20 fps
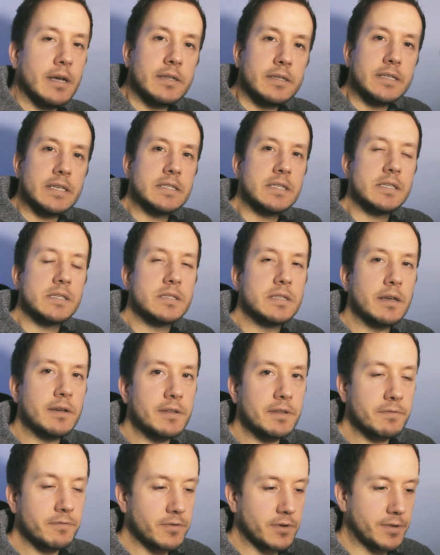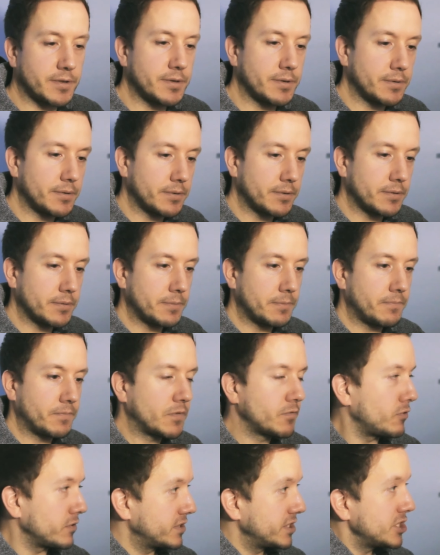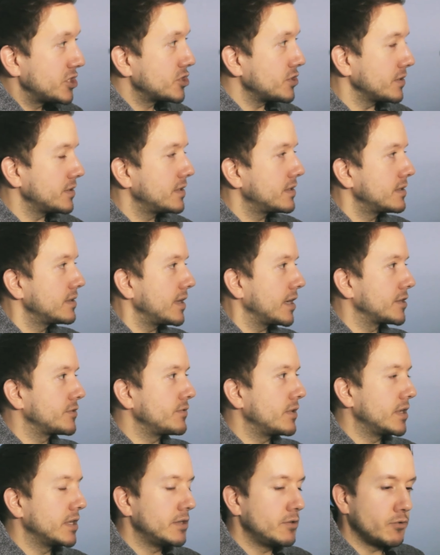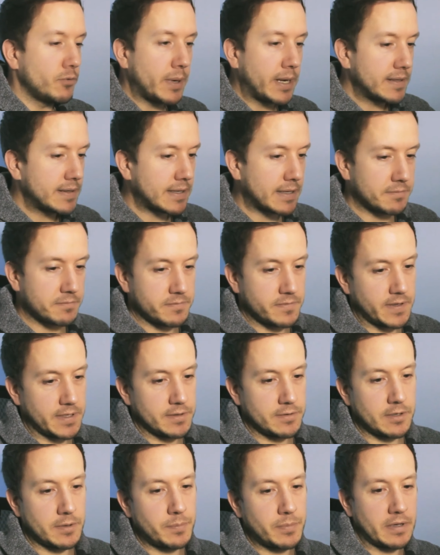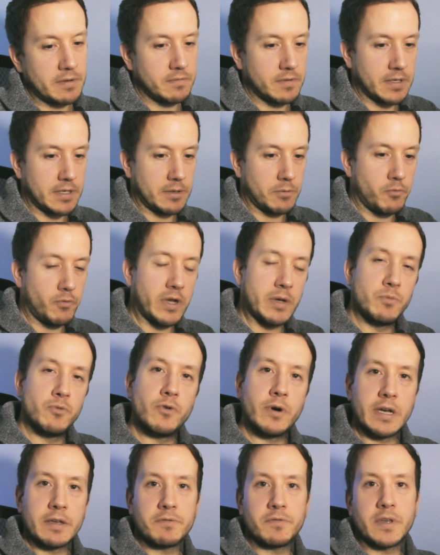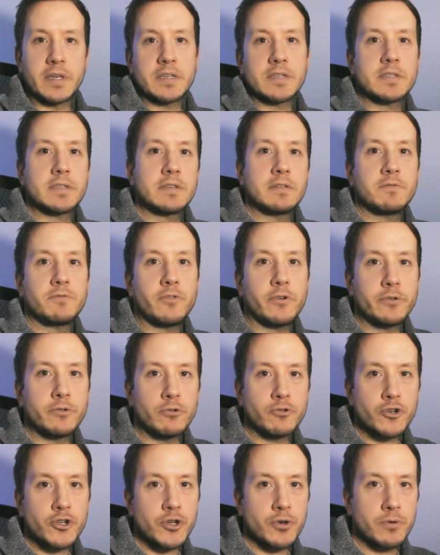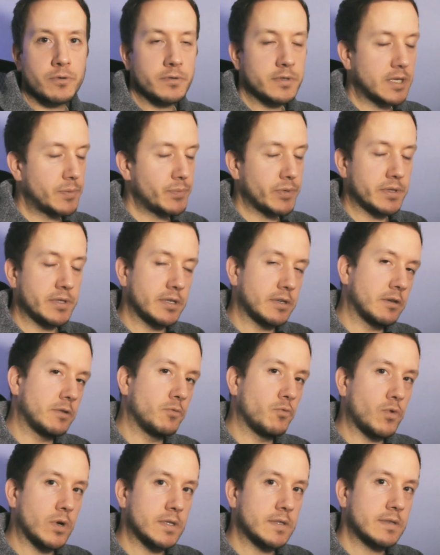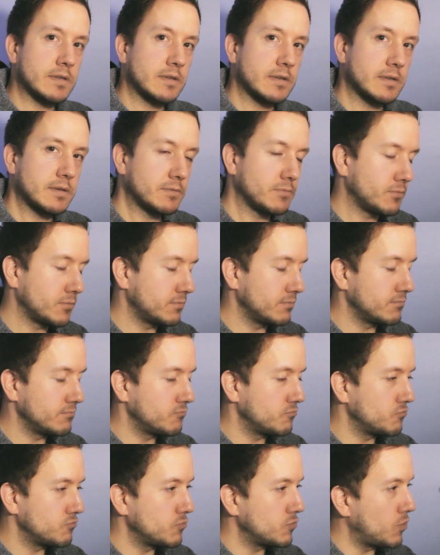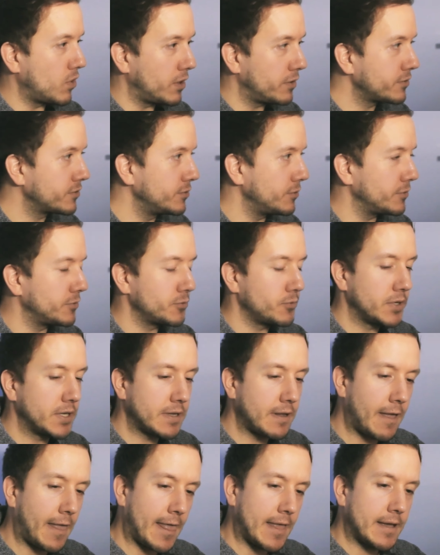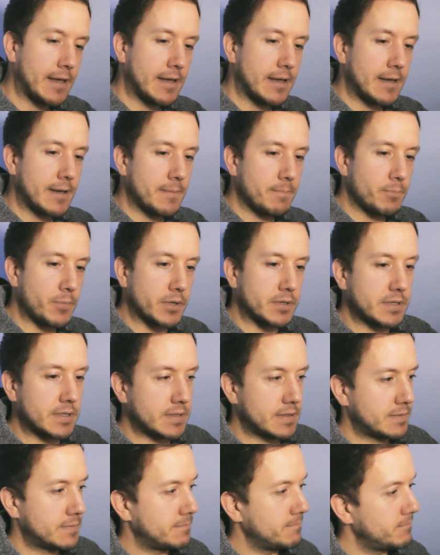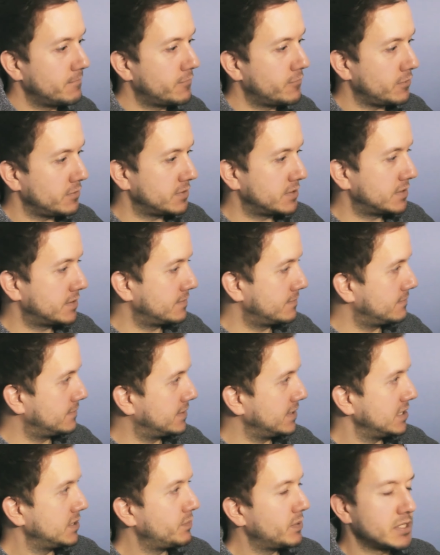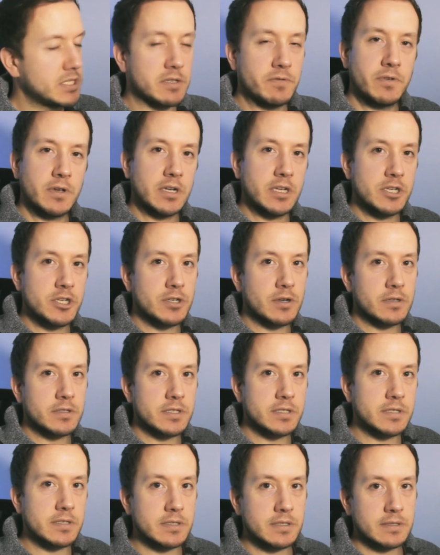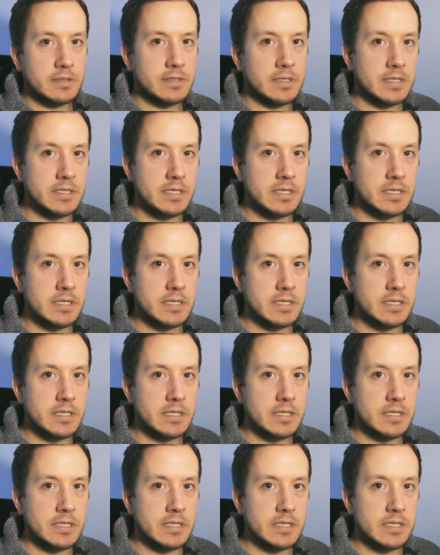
this is done for this shot. Actually, you might have end up having way more FX for your show depending on what work you're doing, but for this specifically shots, this